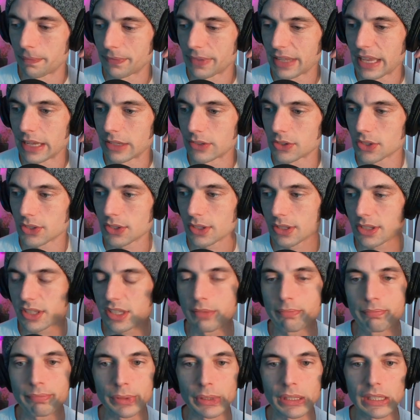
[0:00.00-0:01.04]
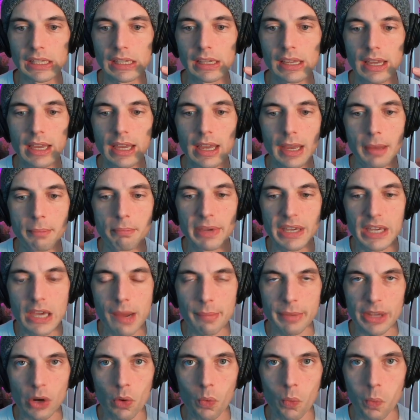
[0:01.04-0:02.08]
It's simply
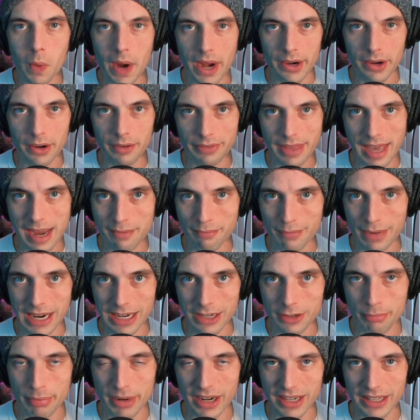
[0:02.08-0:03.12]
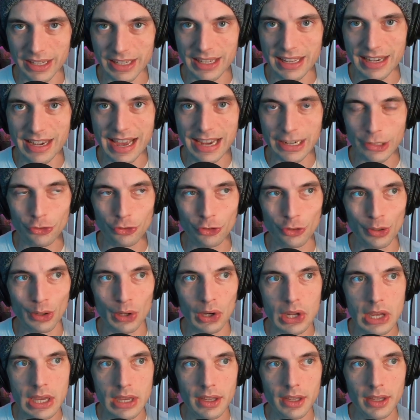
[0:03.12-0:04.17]
becoming aware of that mind-body
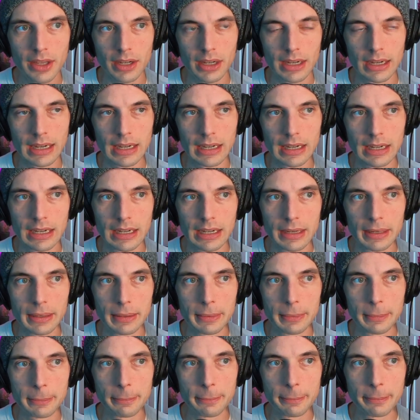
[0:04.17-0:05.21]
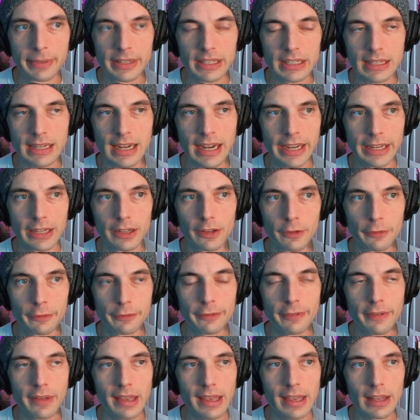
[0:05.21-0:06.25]
connection kind
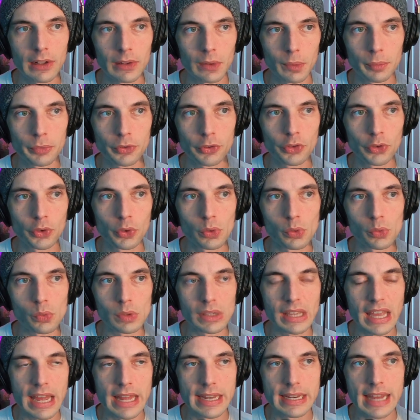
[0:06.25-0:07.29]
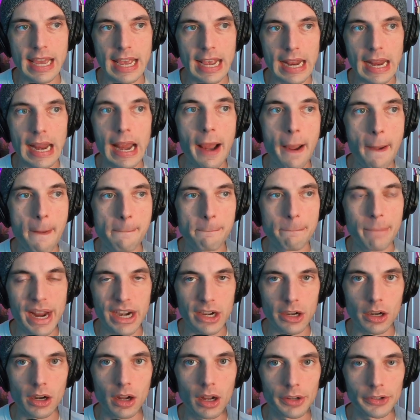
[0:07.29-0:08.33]
of helps you get a
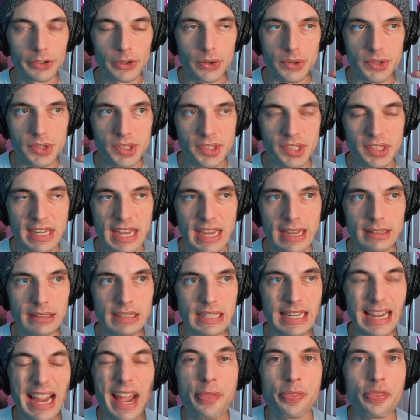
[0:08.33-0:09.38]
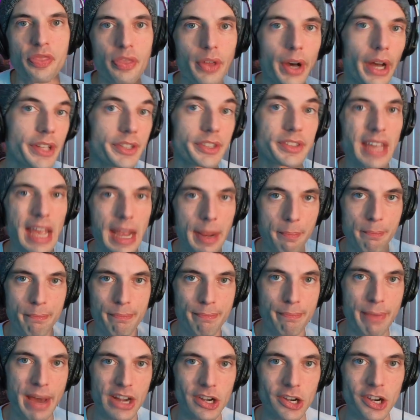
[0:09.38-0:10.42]
better understanding and thus a
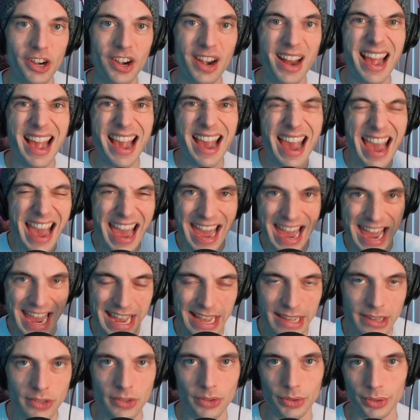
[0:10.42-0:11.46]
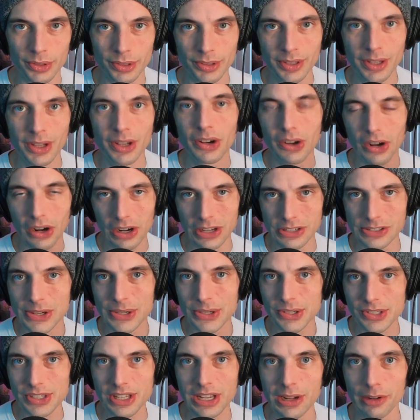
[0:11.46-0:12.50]
better handle on
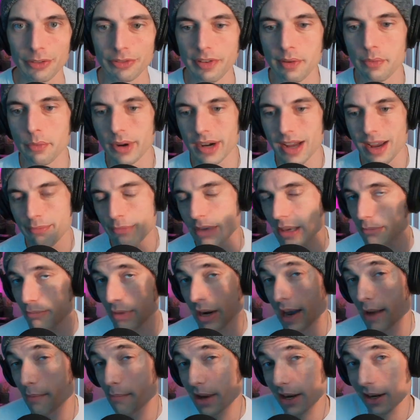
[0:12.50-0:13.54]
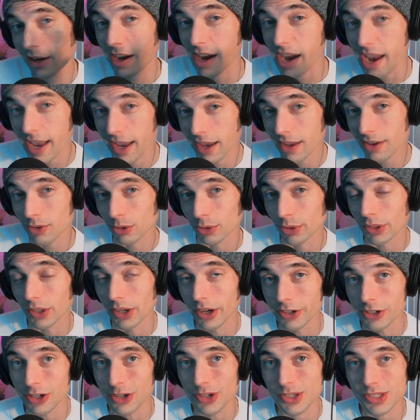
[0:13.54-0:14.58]
yourself. And what I mean by a better handle
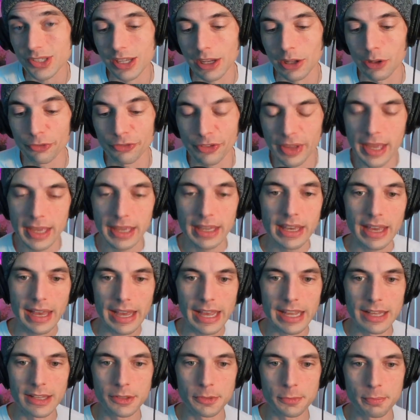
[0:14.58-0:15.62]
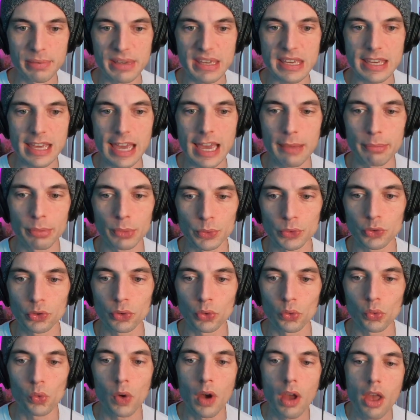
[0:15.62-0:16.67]
on yourself is being able
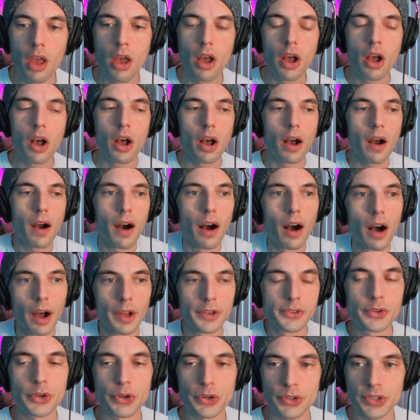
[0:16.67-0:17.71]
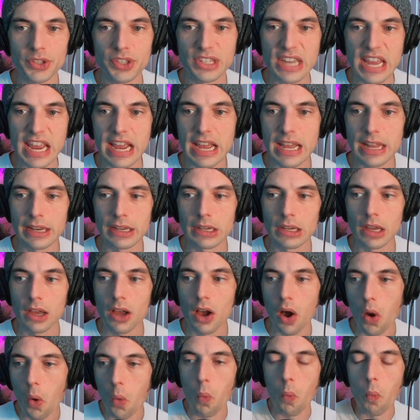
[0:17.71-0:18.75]
to understand
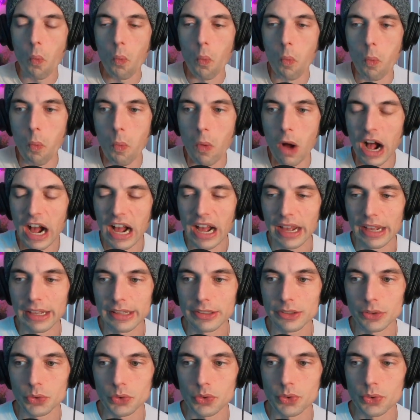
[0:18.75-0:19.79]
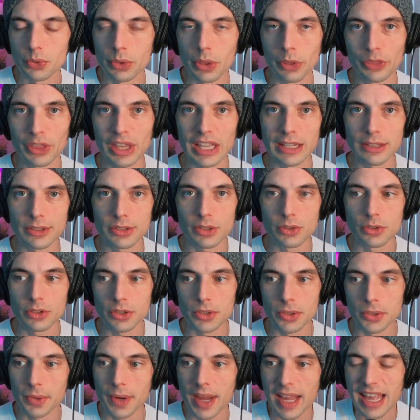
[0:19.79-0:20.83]
why you do the things you
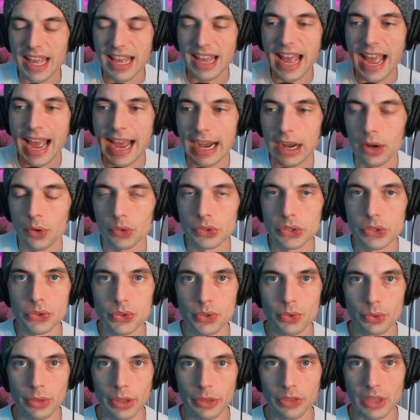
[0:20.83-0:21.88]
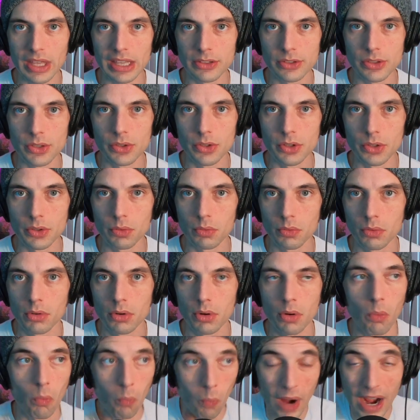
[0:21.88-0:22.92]
do, how you do the things you do,
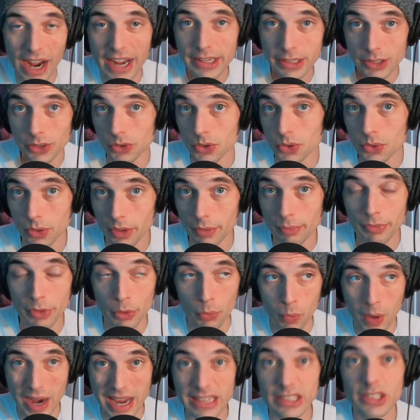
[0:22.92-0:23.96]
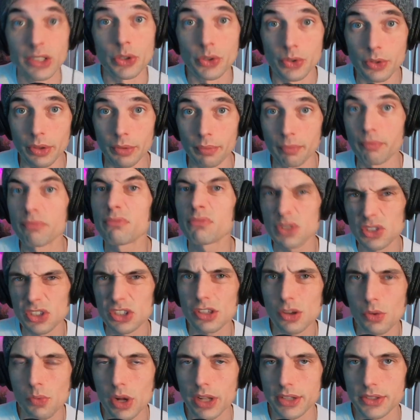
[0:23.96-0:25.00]
why you do them the way you do them,
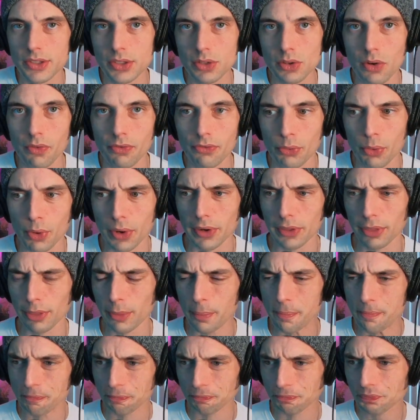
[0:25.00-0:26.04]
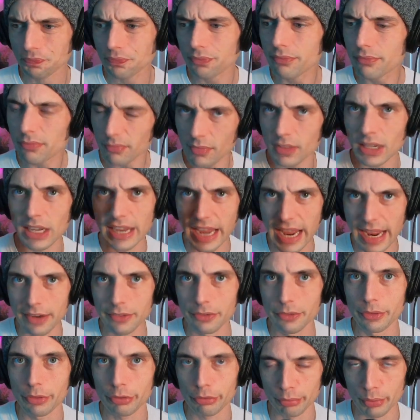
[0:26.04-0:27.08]
so on and so forth.
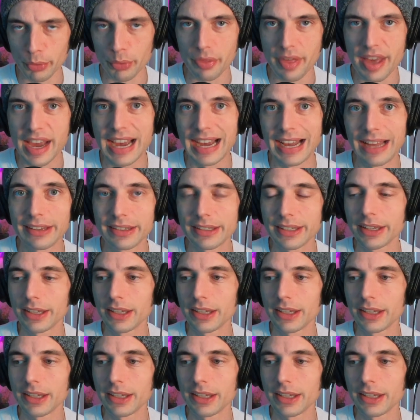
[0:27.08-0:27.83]
And through that,